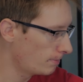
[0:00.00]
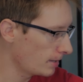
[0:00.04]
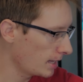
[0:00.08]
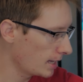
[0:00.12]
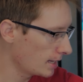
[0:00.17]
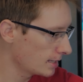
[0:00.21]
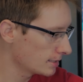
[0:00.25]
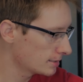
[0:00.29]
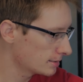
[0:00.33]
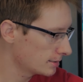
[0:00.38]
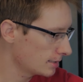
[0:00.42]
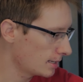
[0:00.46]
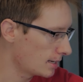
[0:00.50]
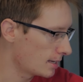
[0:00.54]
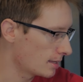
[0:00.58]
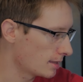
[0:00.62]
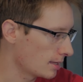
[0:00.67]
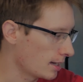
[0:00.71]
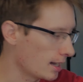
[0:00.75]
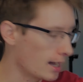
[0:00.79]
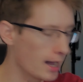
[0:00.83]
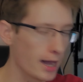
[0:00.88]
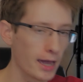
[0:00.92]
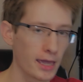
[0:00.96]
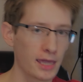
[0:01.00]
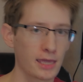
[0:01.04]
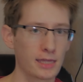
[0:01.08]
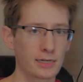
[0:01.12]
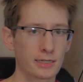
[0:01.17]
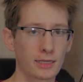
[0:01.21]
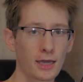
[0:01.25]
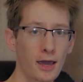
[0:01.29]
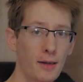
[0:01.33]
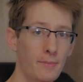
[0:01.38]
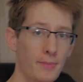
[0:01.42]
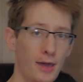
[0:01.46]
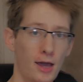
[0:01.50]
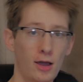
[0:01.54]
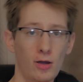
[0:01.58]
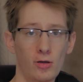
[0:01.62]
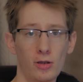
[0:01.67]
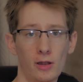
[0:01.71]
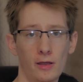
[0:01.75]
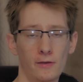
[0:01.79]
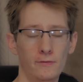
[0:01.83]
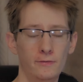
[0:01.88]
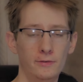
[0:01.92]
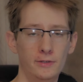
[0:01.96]
bass and the high end come
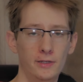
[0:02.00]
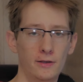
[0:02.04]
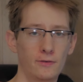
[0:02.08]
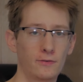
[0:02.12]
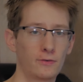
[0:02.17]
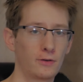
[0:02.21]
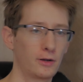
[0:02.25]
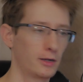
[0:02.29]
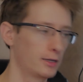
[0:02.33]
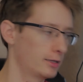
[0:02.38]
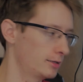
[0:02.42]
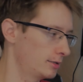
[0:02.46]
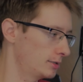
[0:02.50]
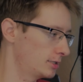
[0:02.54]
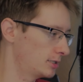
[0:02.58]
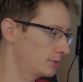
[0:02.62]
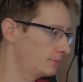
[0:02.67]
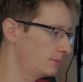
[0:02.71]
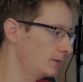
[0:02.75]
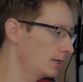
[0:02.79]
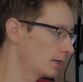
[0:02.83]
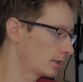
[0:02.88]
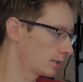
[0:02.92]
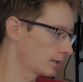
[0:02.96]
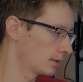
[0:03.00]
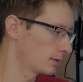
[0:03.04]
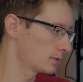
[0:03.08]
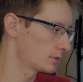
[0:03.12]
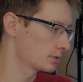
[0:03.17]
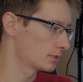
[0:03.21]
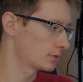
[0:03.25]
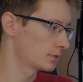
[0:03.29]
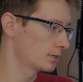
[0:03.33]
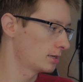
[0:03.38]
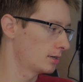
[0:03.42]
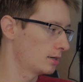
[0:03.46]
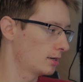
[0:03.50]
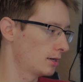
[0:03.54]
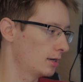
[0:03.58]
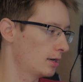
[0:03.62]
out of different speakers.